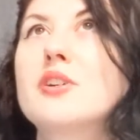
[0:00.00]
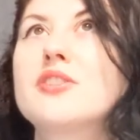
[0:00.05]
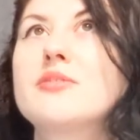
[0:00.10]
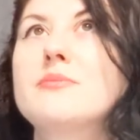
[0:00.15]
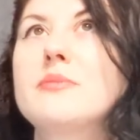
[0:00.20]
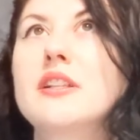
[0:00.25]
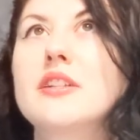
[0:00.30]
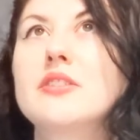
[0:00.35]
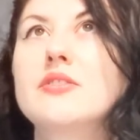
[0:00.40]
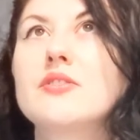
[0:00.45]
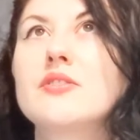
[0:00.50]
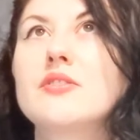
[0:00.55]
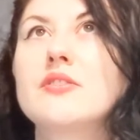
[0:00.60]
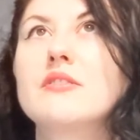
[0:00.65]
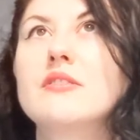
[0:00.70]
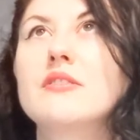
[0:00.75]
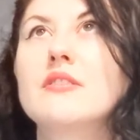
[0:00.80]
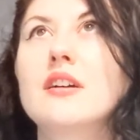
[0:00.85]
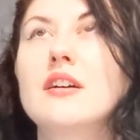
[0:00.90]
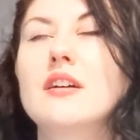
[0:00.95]
marshmallows,
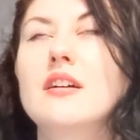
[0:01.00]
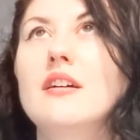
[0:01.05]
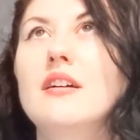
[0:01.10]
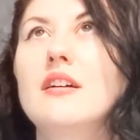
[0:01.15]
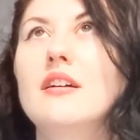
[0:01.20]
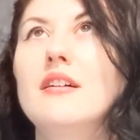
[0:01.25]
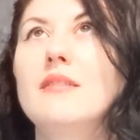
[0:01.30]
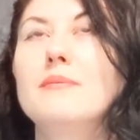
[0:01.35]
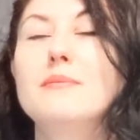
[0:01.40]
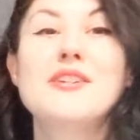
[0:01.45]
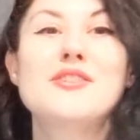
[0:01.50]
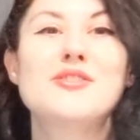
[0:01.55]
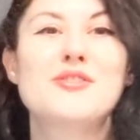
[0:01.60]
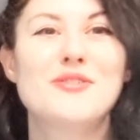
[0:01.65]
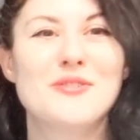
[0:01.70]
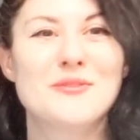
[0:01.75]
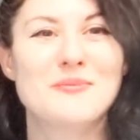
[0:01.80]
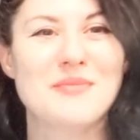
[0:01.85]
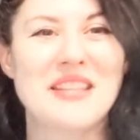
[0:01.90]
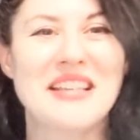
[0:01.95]

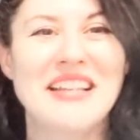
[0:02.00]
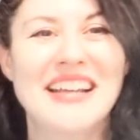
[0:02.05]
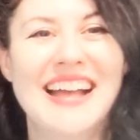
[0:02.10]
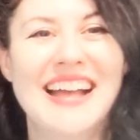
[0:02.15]
mushrooms.